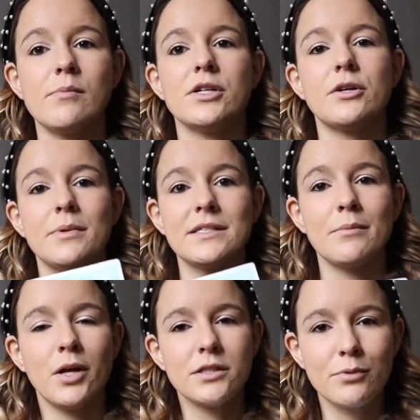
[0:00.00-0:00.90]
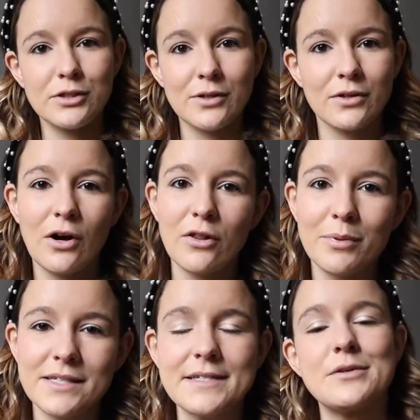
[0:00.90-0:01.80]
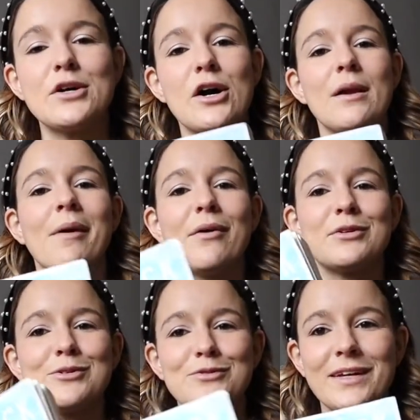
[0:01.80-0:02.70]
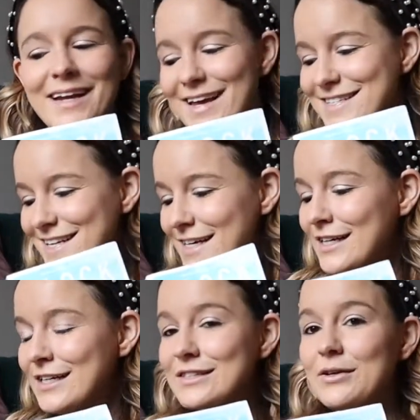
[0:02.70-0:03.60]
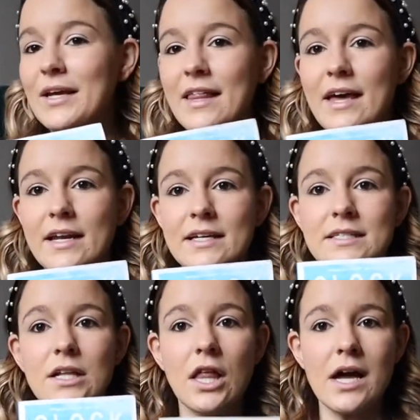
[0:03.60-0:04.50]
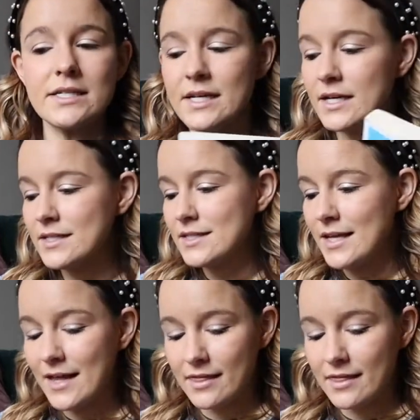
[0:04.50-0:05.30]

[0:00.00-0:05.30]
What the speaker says: part took place in Baltimore, so I knew all the places they were talking about, which was really nice. So yeah, that is Clock Dance. And